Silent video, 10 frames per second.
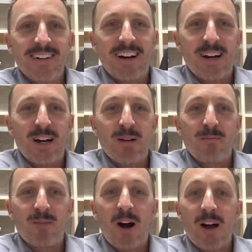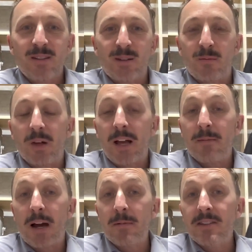Um, awesome. Well,
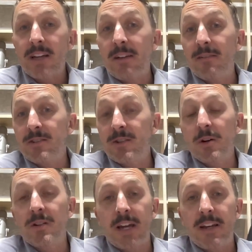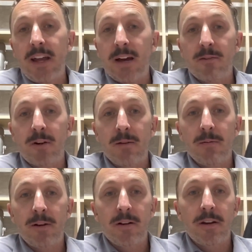I'm, I'm excited, so excited to have Graham
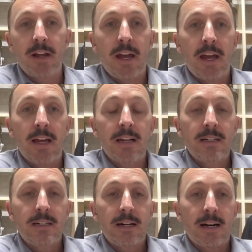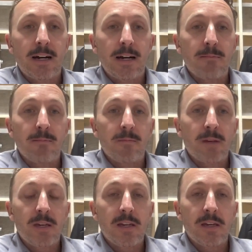here today. Um,
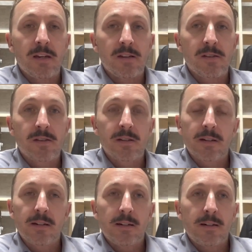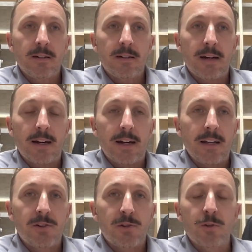he is uh,
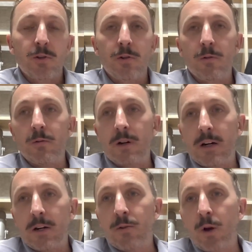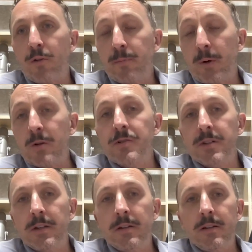a true uh, growth
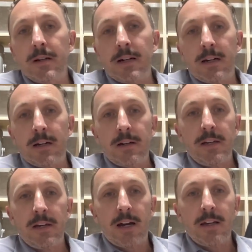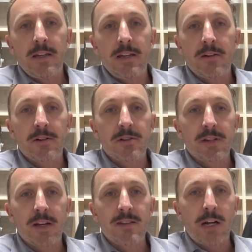person. Uh, he he
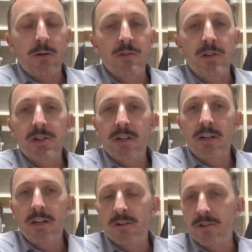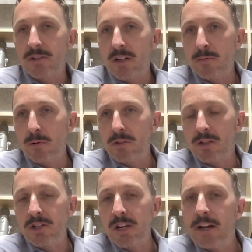understands acquisition. He understands
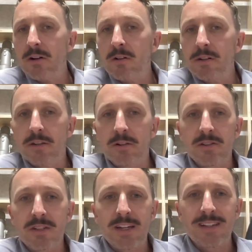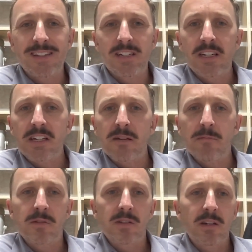multi-channel. He understands
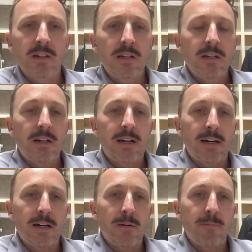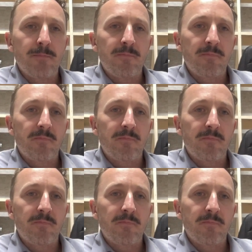teams. Um,